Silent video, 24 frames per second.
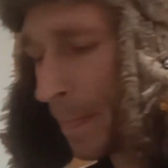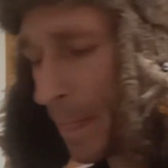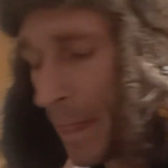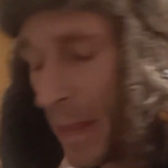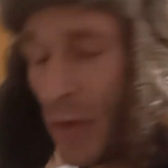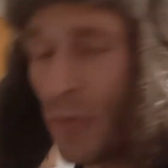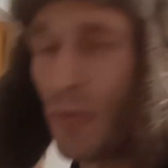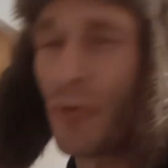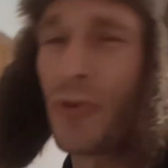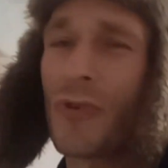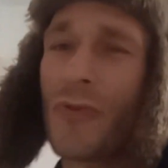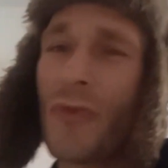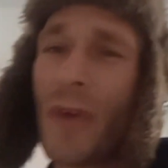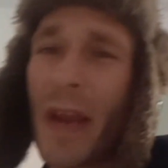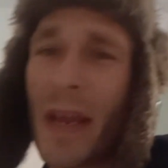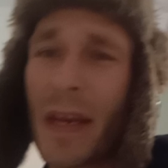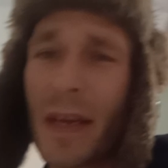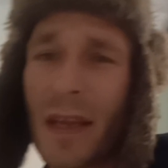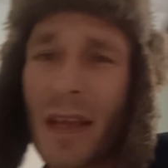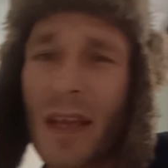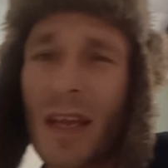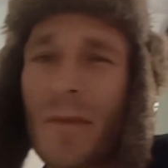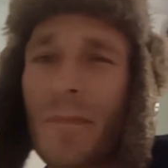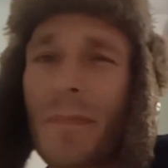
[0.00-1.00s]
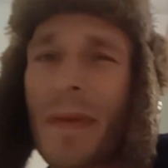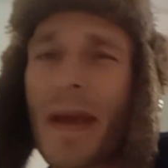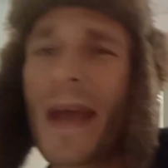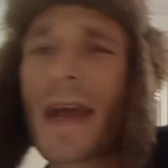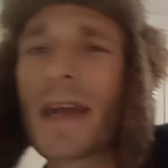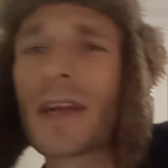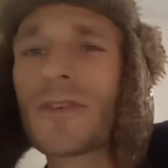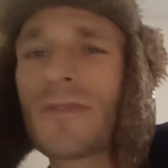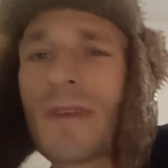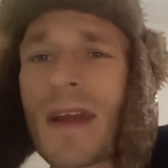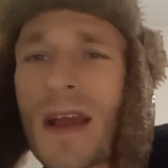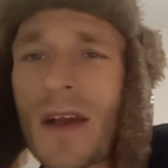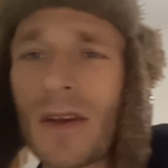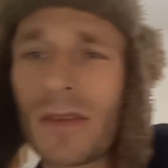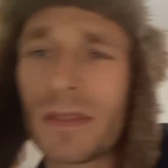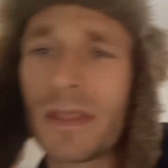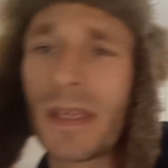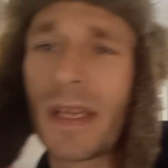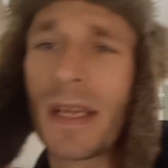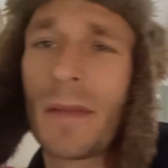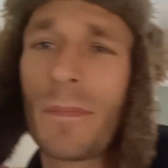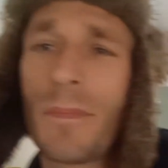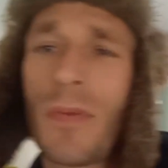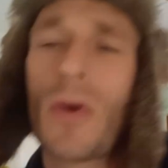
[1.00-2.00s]
Ukrainian background
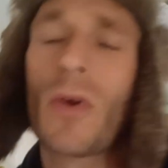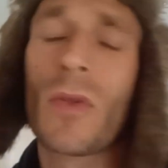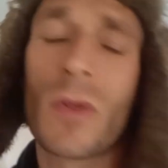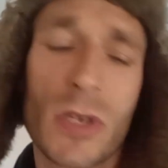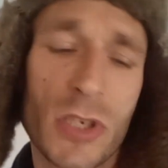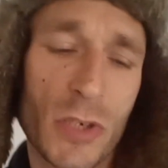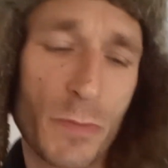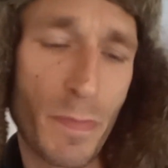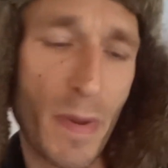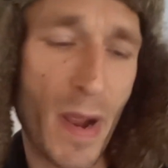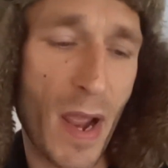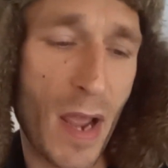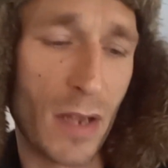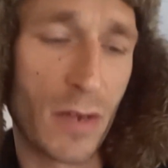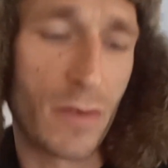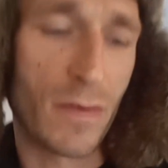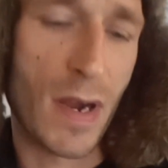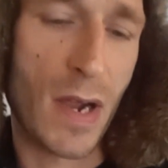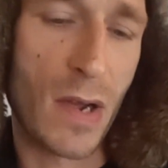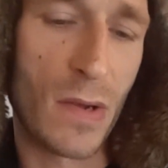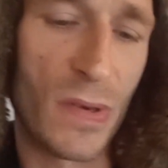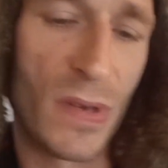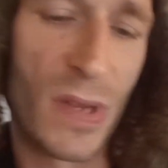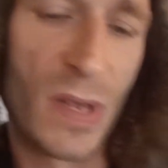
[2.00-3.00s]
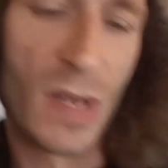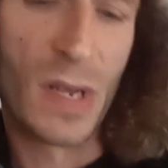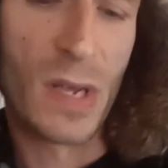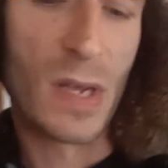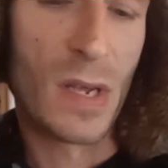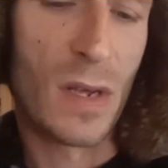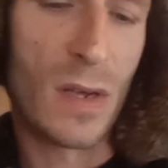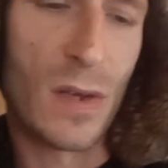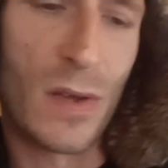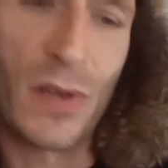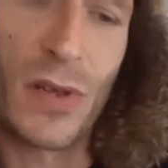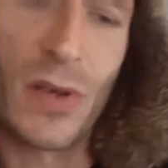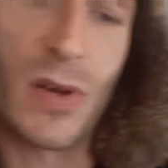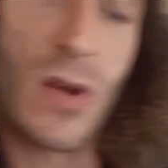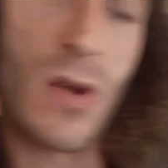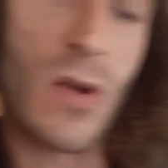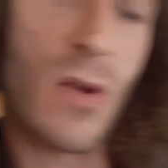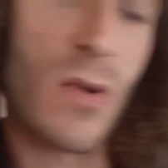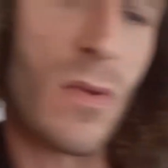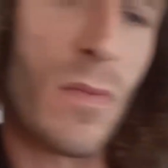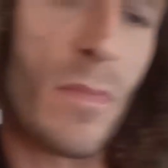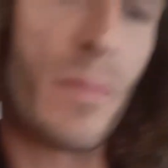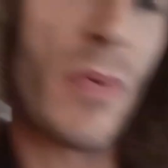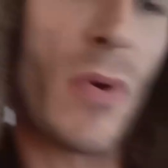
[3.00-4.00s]
and Polish background.
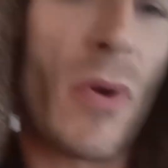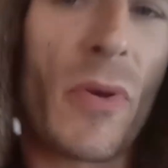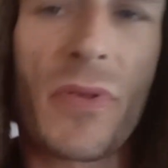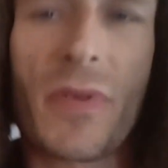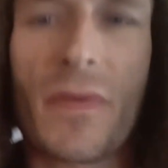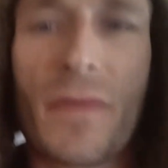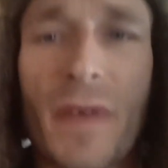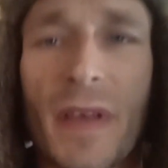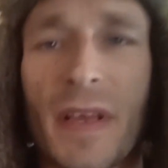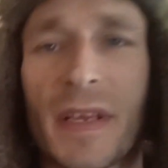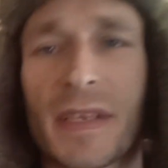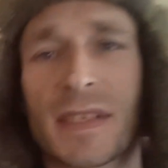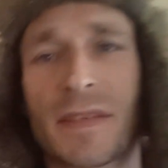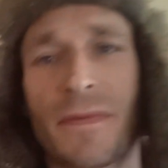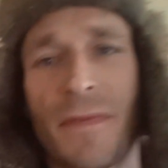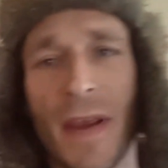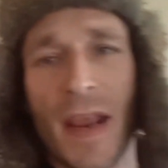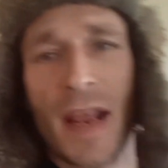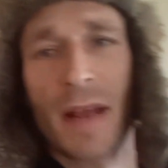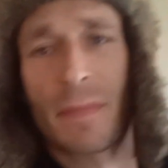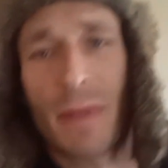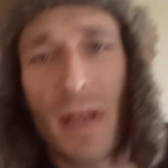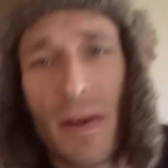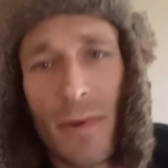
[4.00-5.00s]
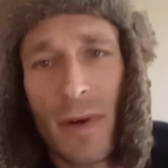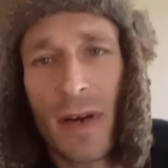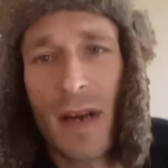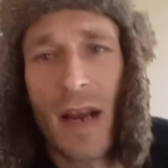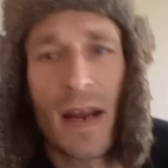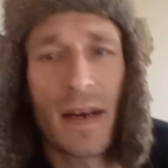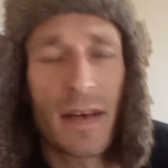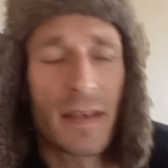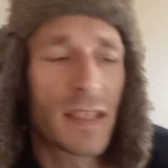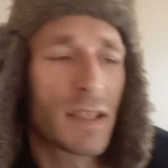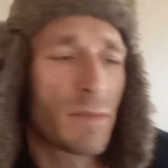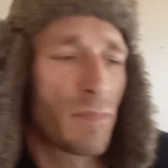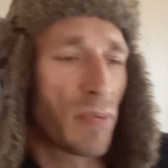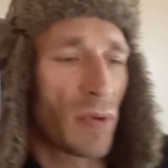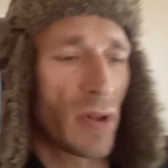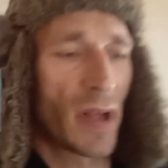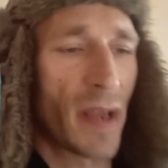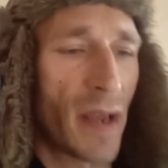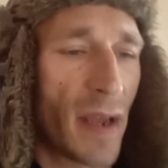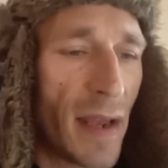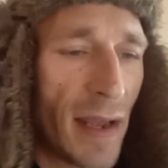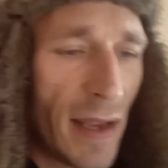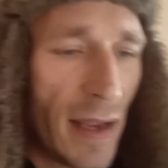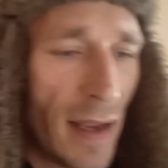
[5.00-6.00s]
Both of his family were kind of
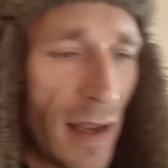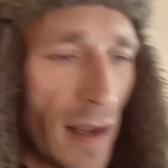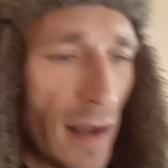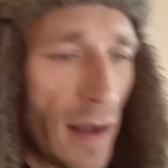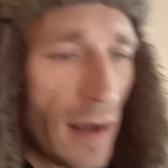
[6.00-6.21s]
split.